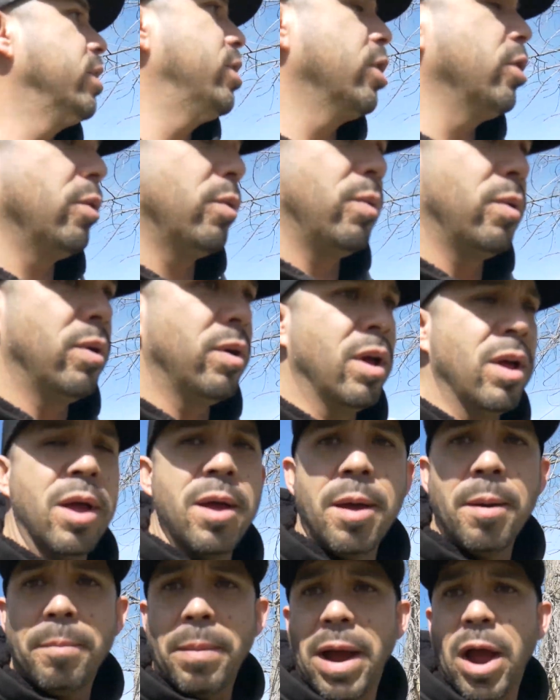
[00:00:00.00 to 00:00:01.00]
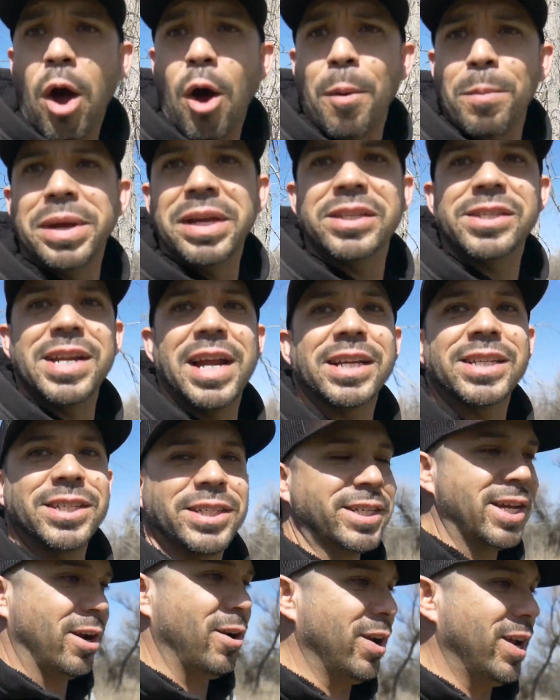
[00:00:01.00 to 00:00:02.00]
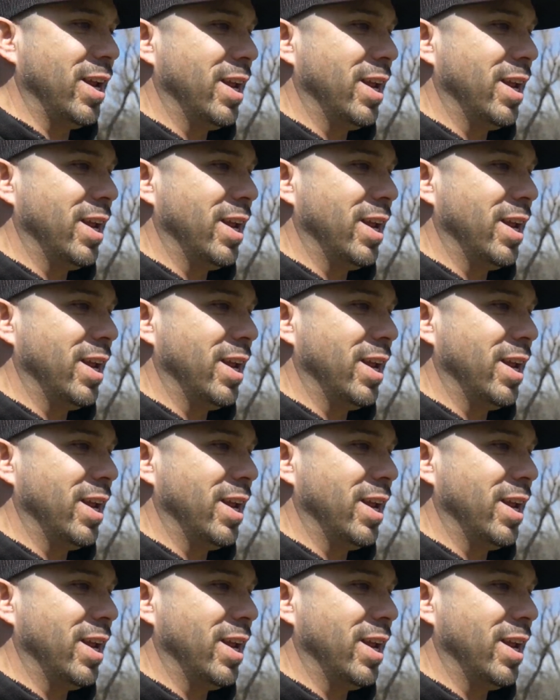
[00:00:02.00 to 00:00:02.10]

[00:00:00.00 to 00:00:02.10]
to do by all means necessary.